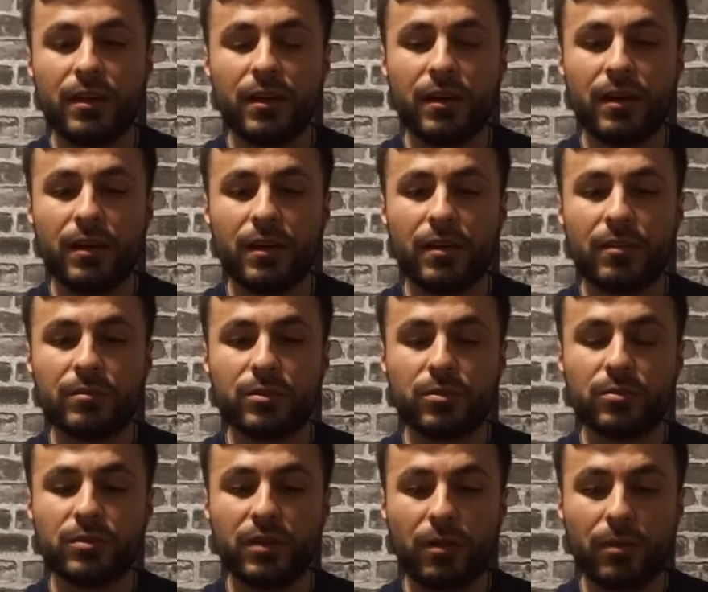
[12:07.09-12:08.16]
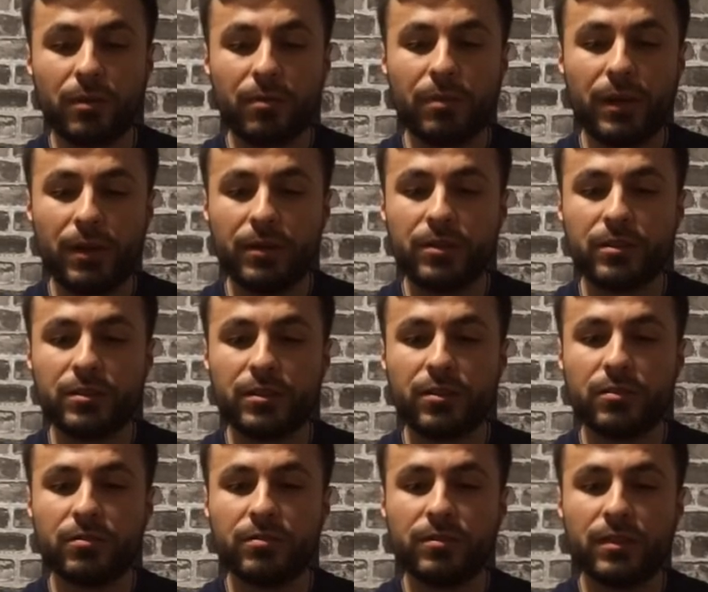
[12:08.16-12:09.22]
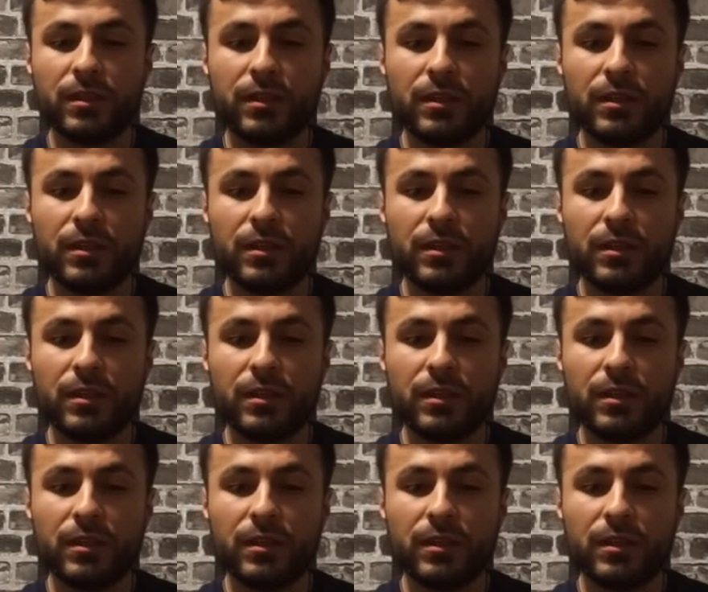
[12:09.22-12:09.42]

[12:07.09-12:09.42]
So stop comparing yourself.